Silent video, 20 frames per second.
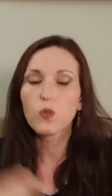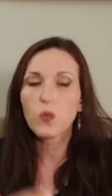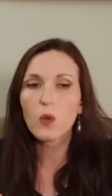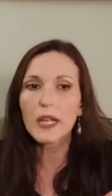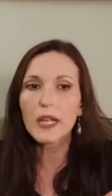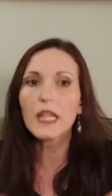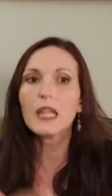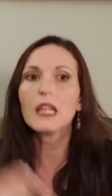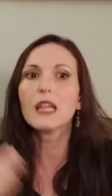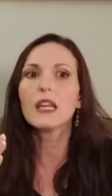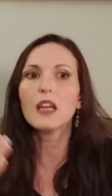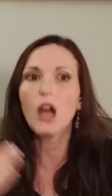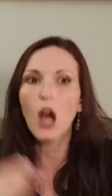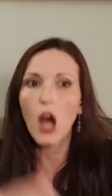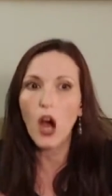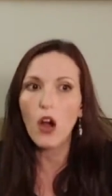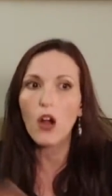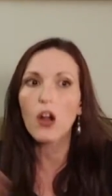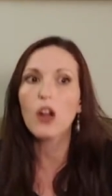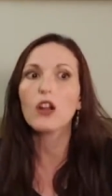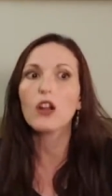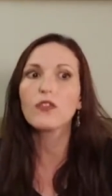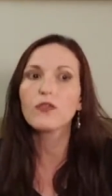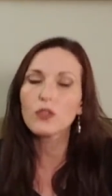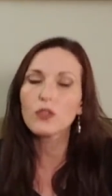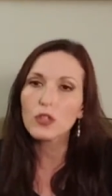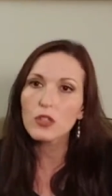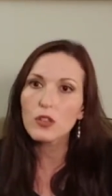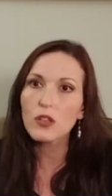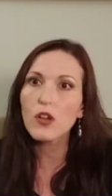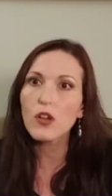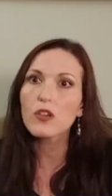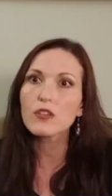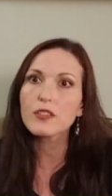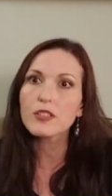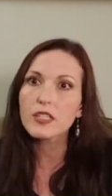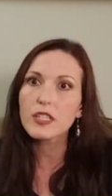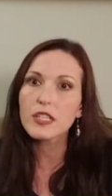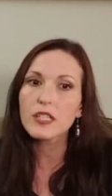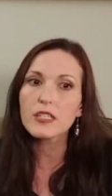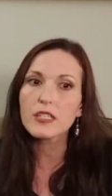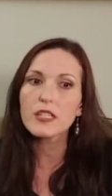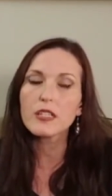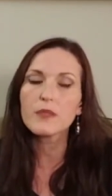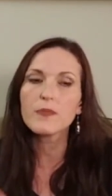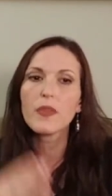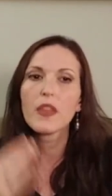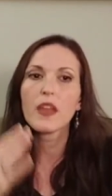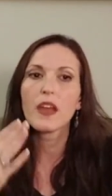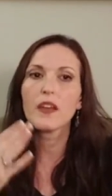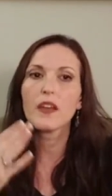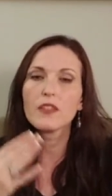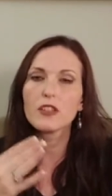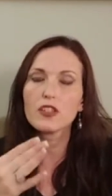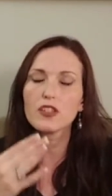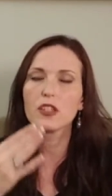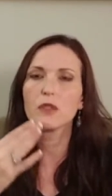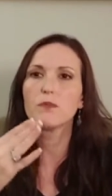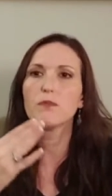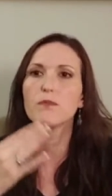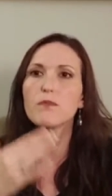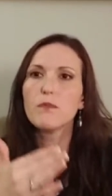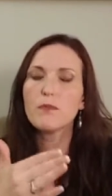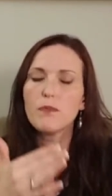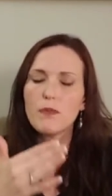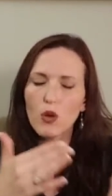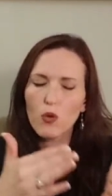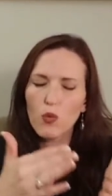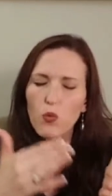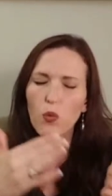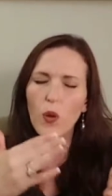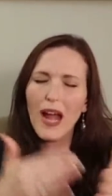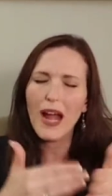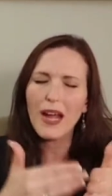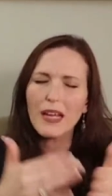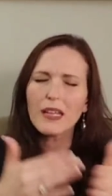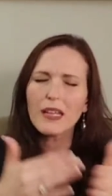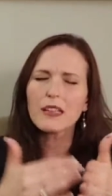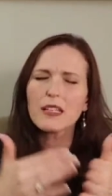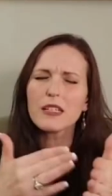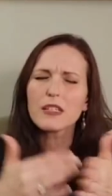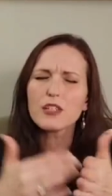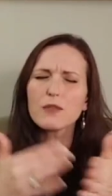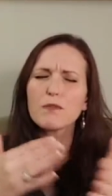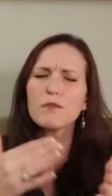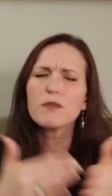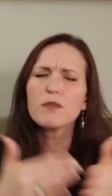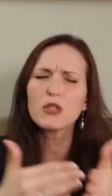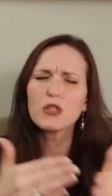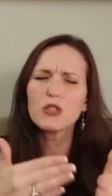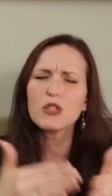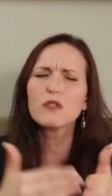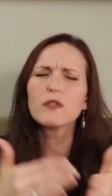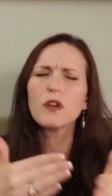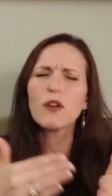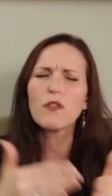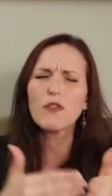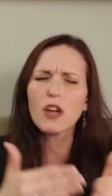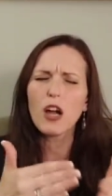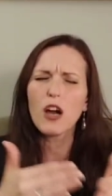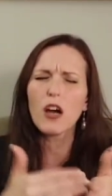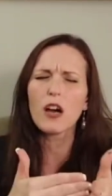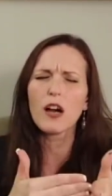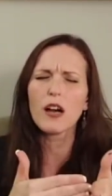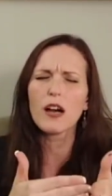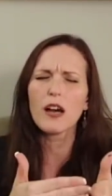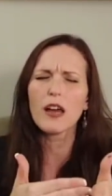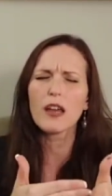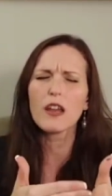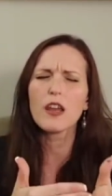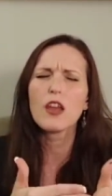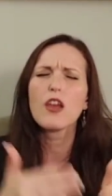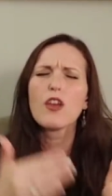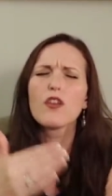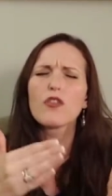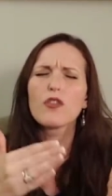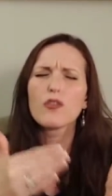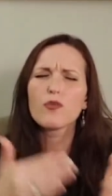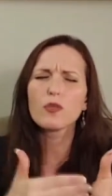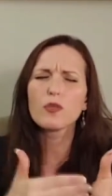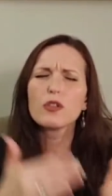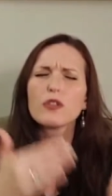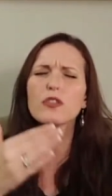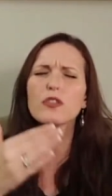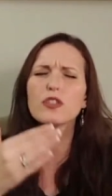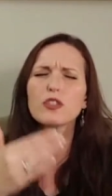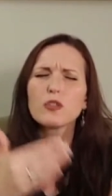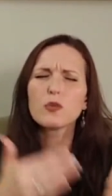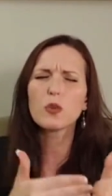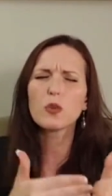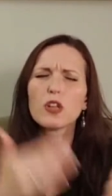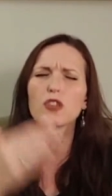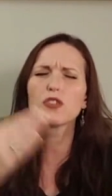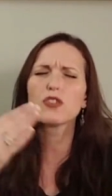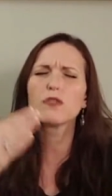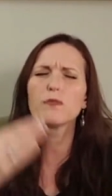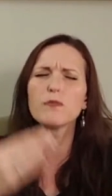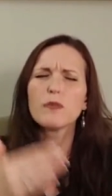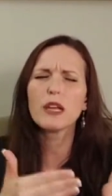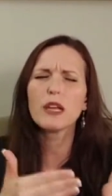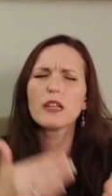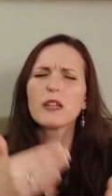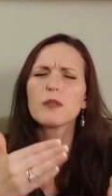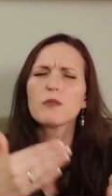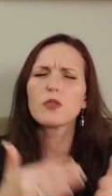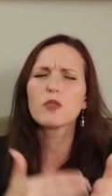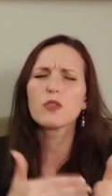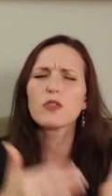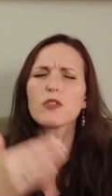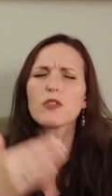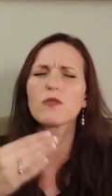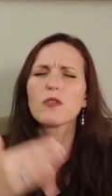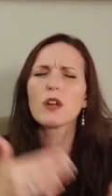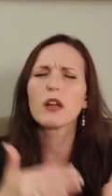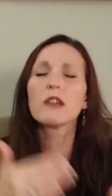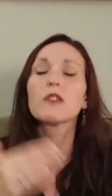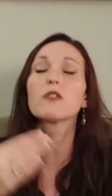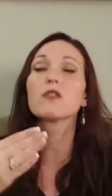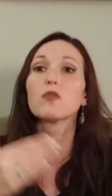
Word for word: really hard for a long season, and there's a miraculous move of God through this word to make it more than right.